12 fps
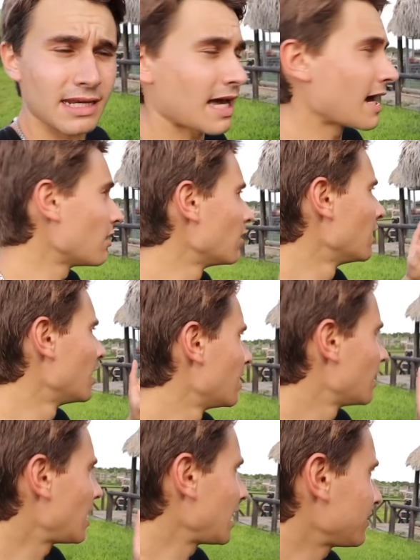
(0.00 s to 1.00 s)
Now,
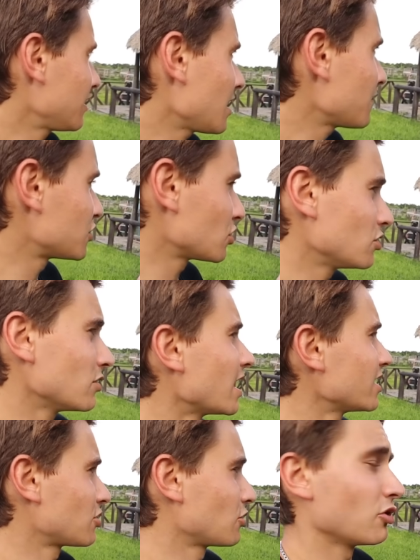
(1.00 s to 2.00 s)
I think I've shown you
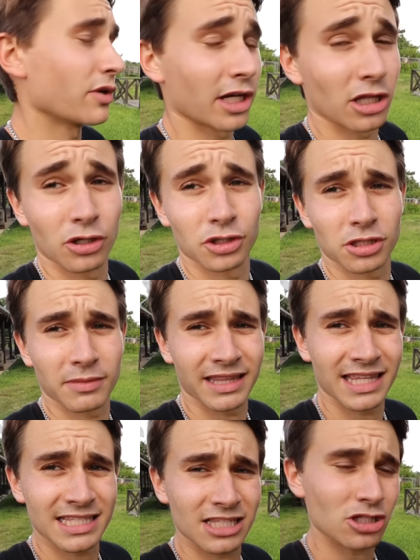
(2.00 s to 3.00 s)
guys her new enclosure, but this